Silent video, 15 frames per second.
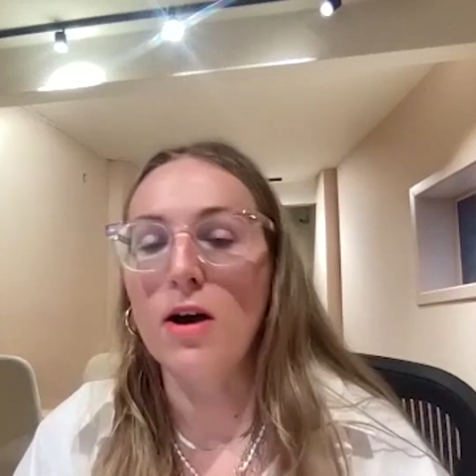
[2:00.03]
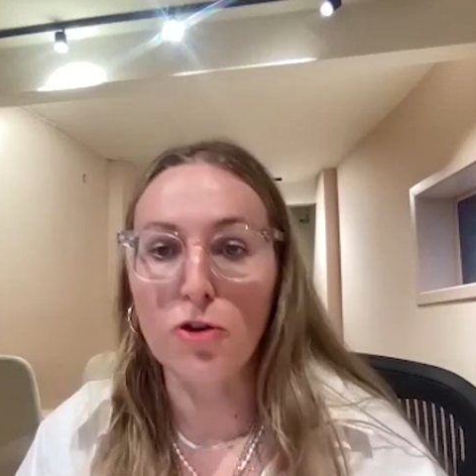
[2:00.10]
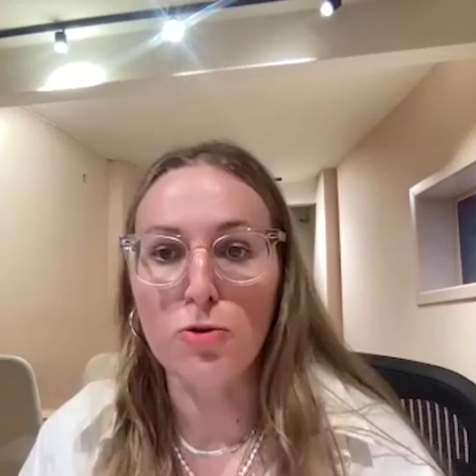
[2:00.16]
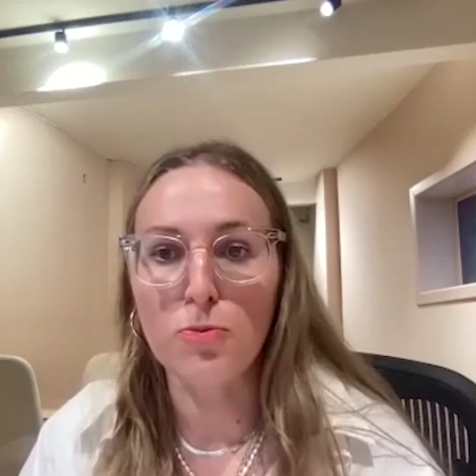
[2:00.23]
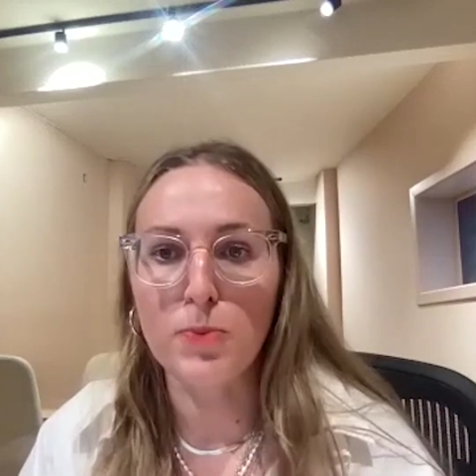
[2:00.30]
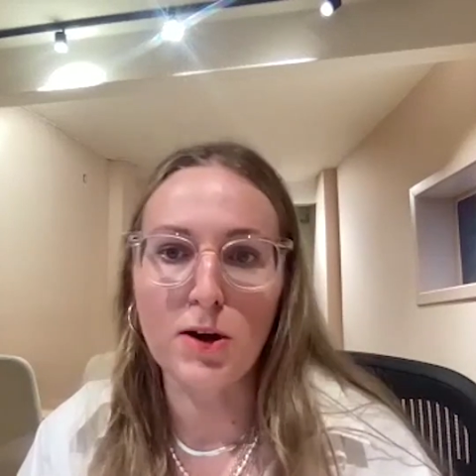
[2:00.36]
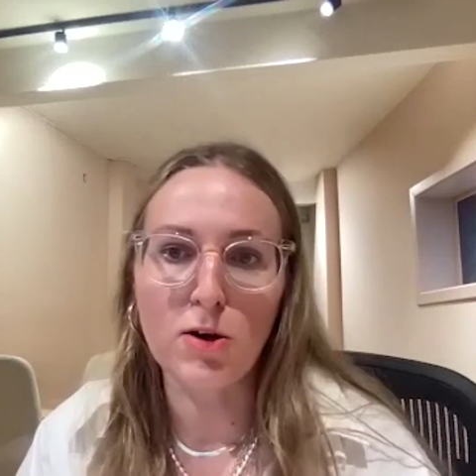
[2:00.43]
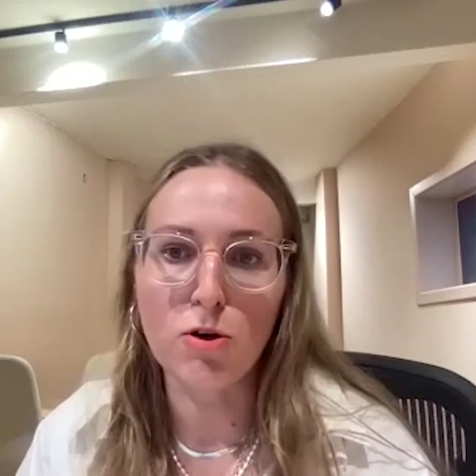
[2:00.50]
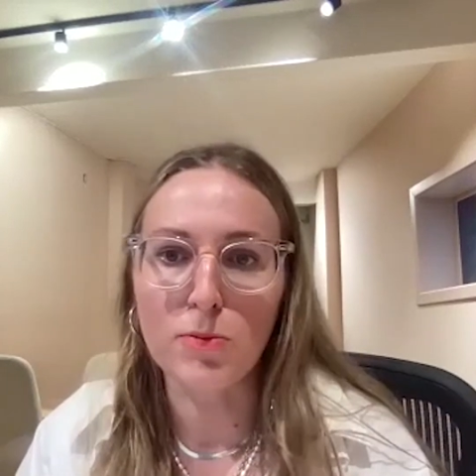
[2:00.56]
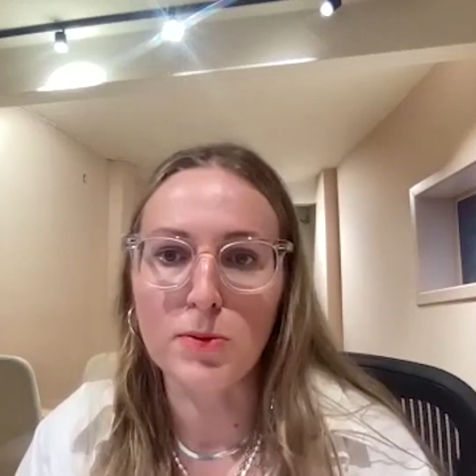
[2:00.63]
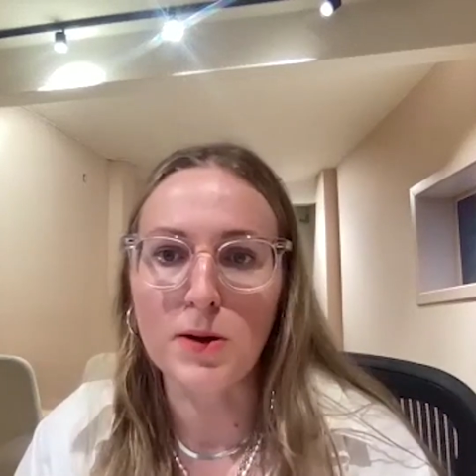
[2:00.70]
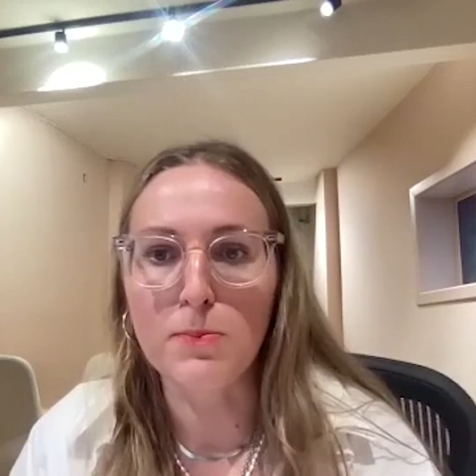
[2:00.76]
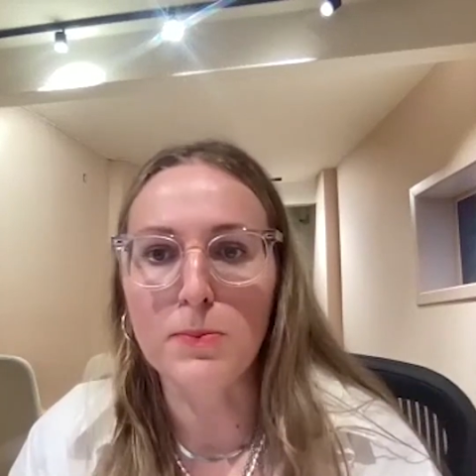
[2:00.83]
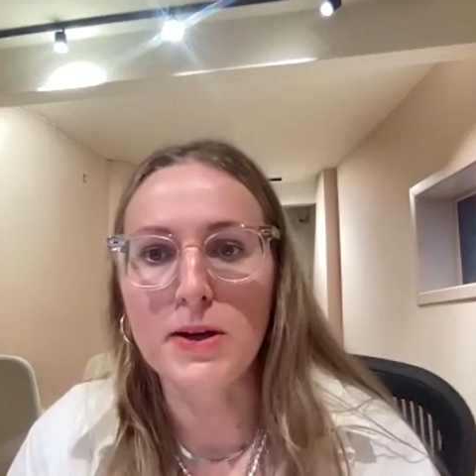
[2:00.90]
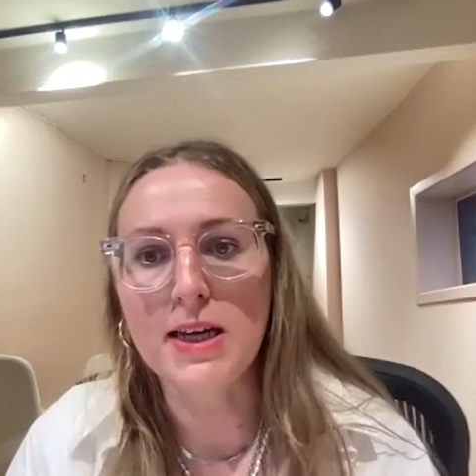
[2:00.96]
other B Corp
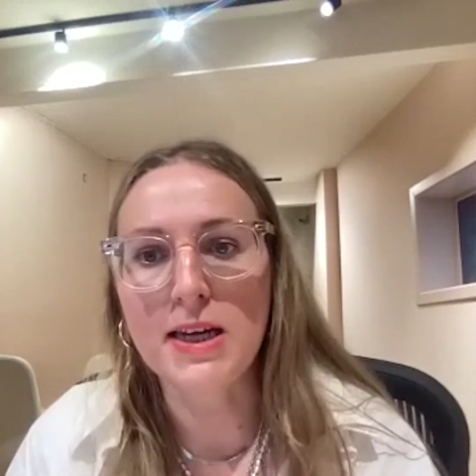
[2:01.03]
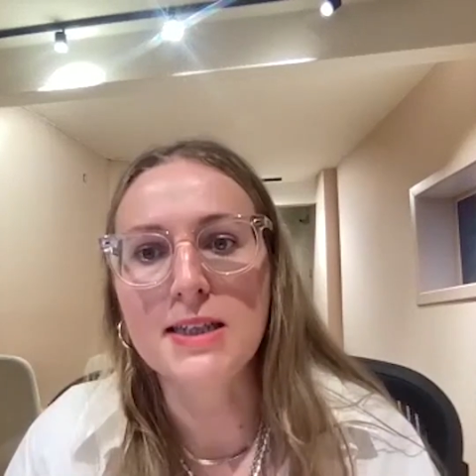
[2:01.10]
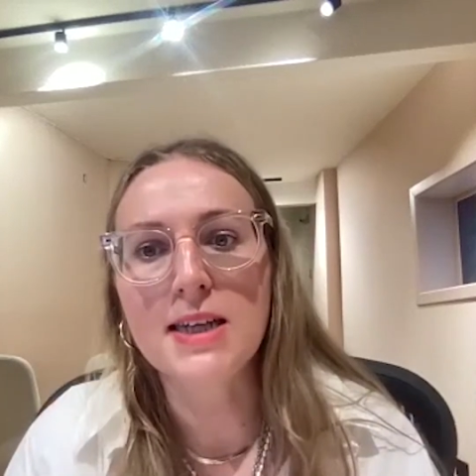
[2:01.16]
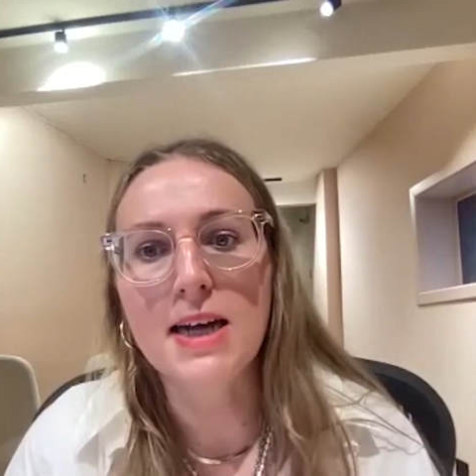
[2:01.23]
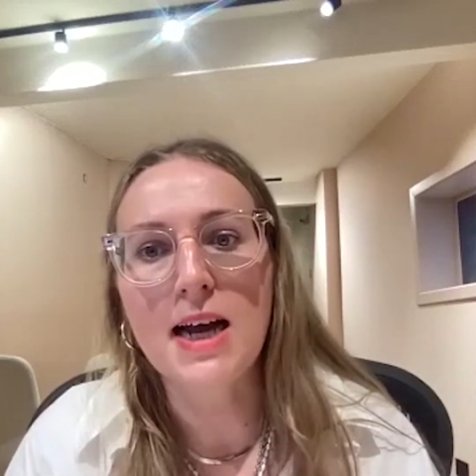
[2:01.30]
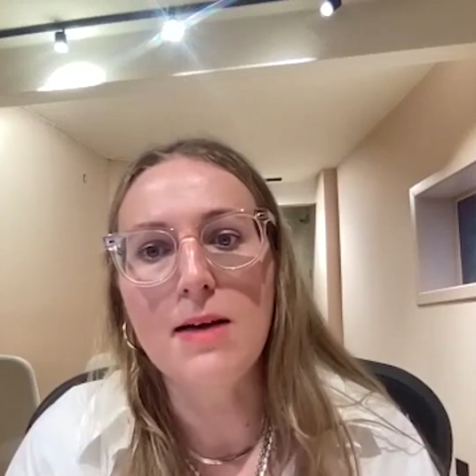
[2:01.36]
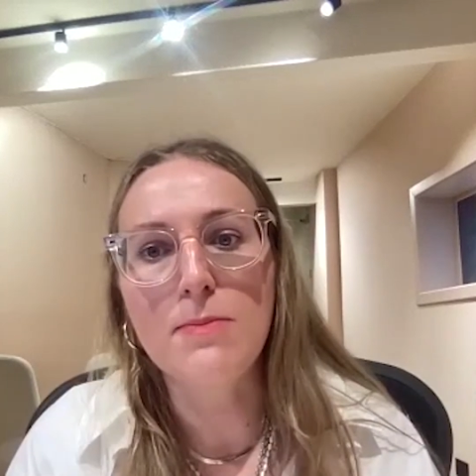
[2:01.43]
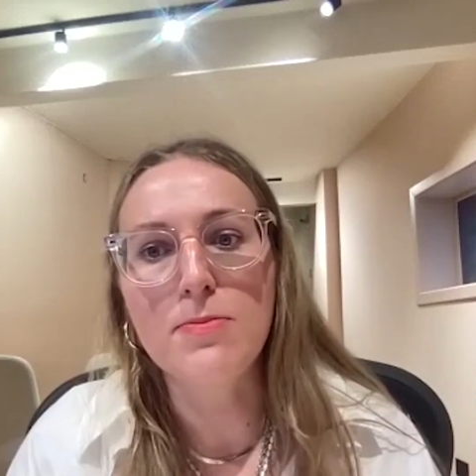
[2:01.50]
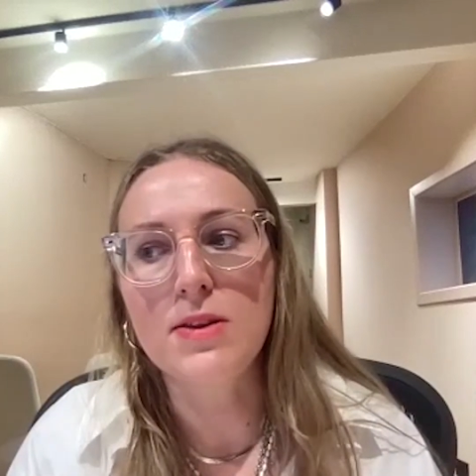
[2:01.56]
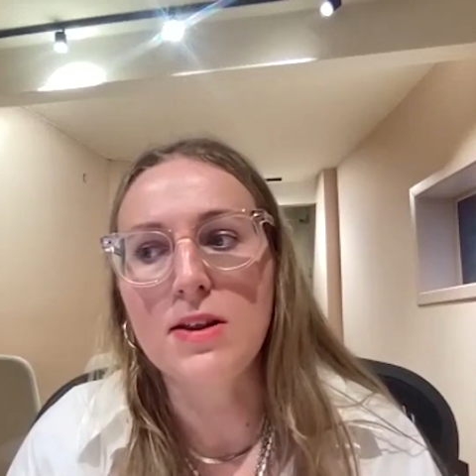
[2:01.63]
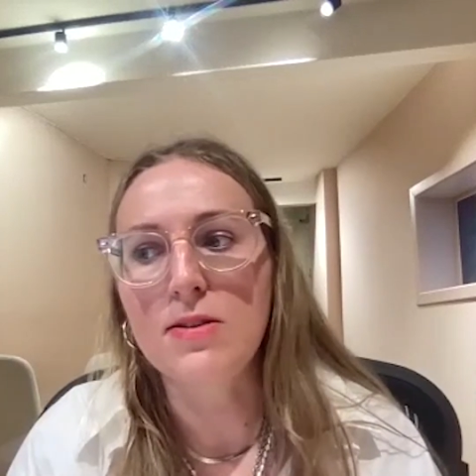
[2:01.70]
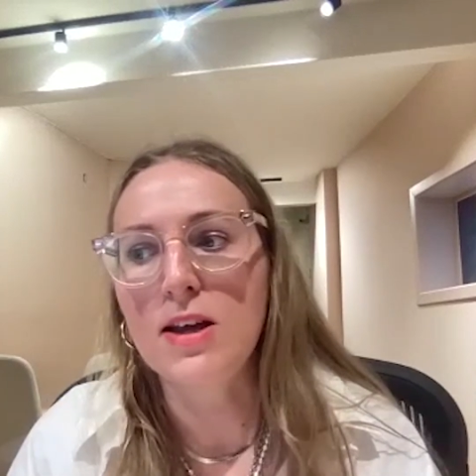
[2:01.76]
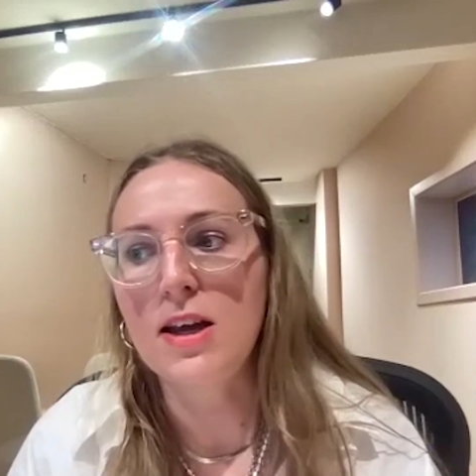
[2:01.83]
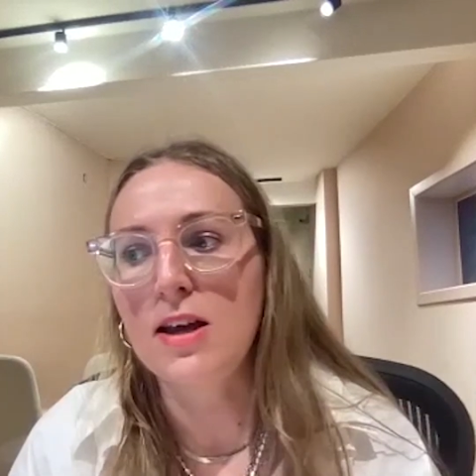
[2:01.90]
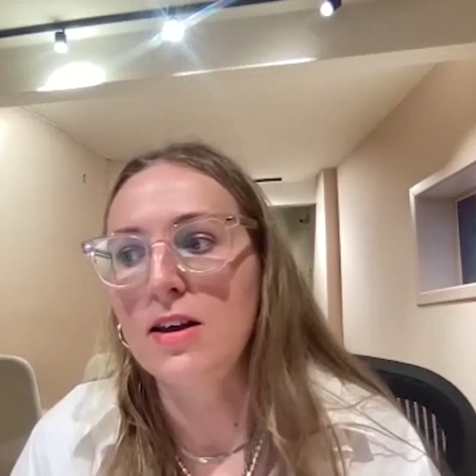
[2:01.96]
companies
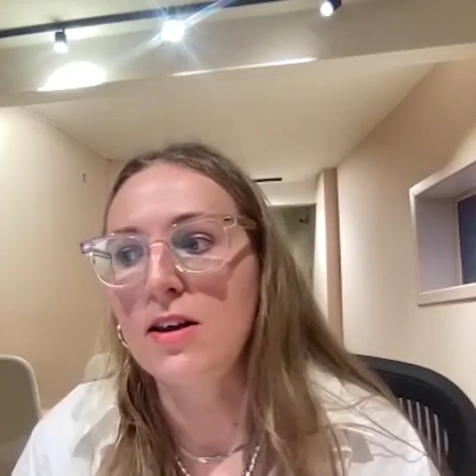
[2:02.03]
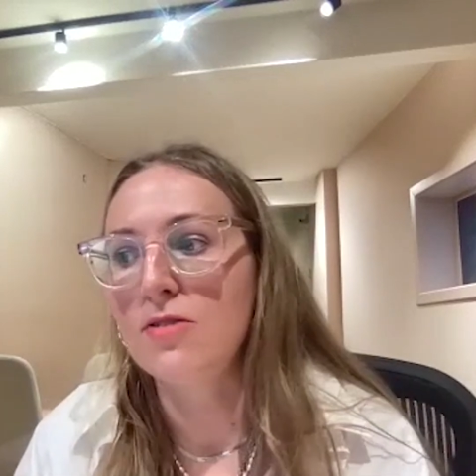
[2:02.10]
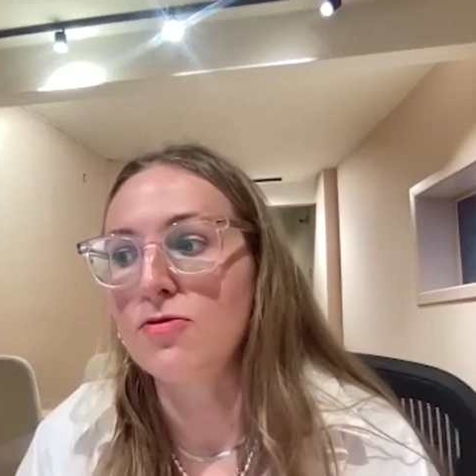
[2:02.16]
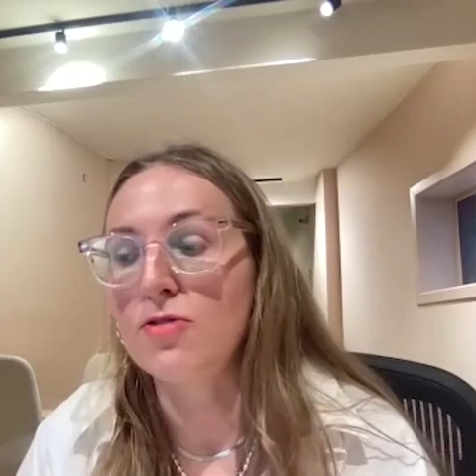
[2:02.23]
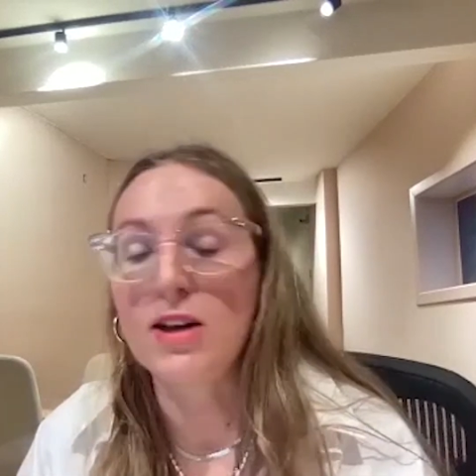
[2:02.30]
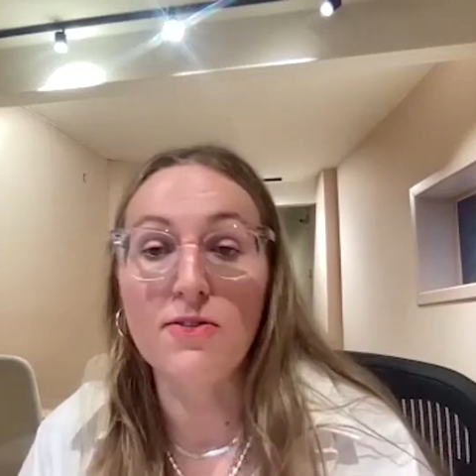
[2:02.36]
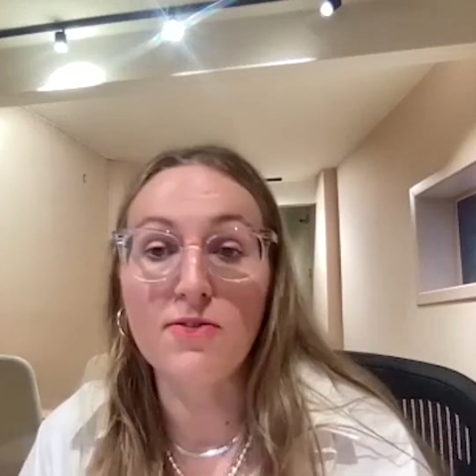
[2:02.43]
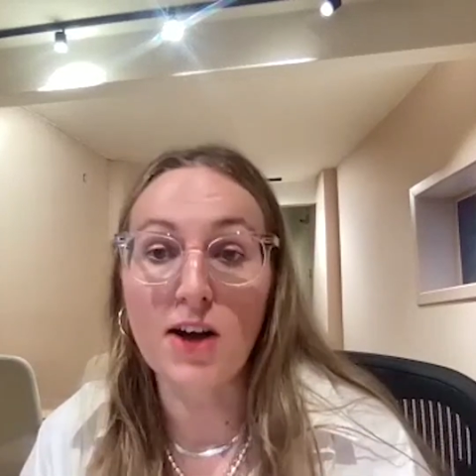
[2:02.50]
that they really